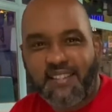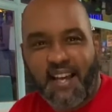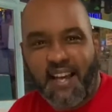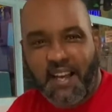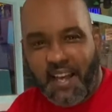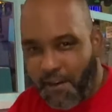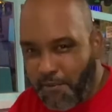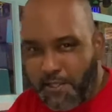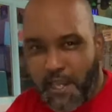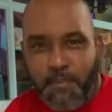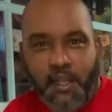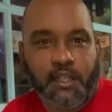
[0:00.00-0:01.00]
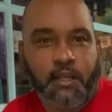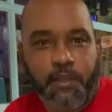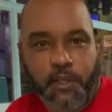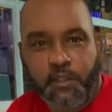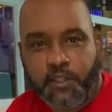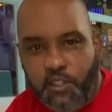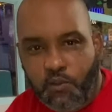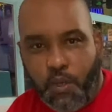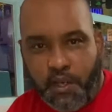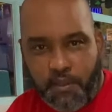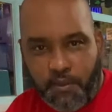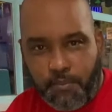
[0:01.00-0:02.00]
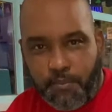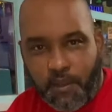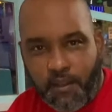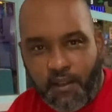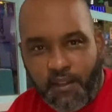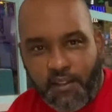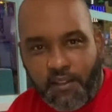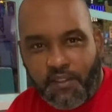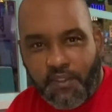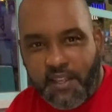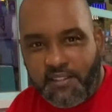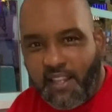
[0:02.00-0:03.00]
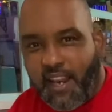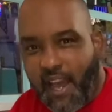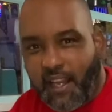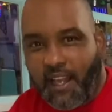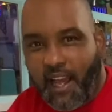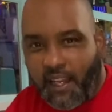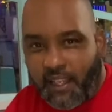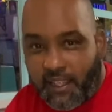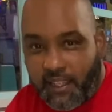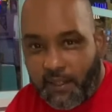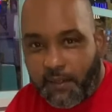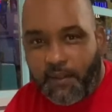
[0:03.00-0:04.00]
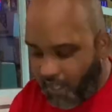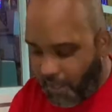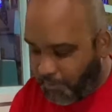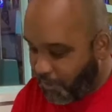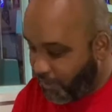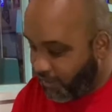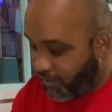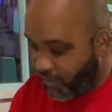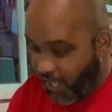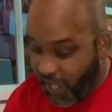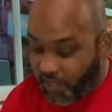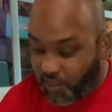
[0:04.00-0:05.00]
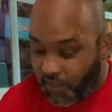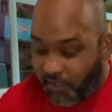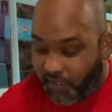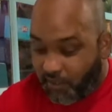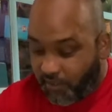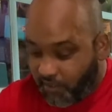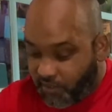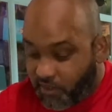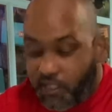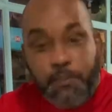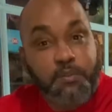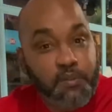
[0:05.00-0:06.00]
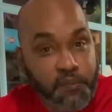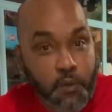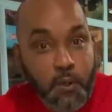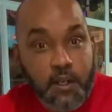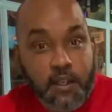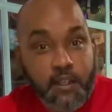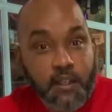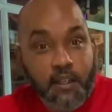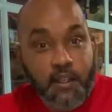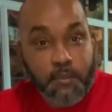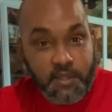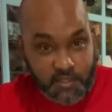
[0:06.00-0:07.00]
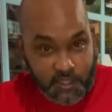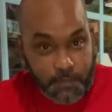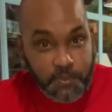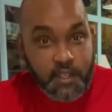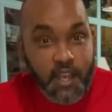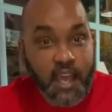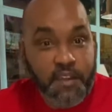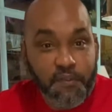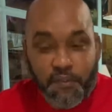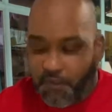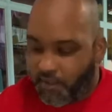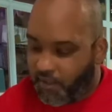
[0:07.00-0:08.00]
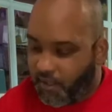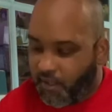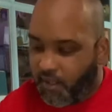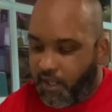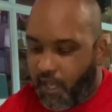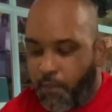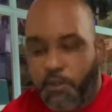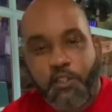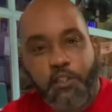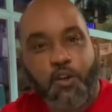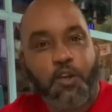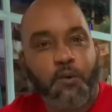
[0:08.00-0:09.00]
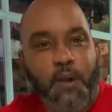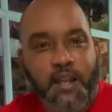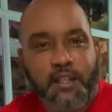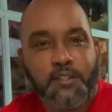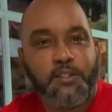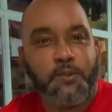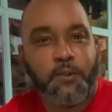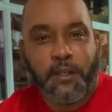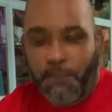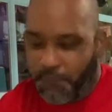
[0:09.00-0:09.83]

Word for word: Uh, every time I come here, this is one of the, the things that I, I get. I'm gonna actually skip the fork. I'm gonna skip the knife, and we're just gonna go right into it.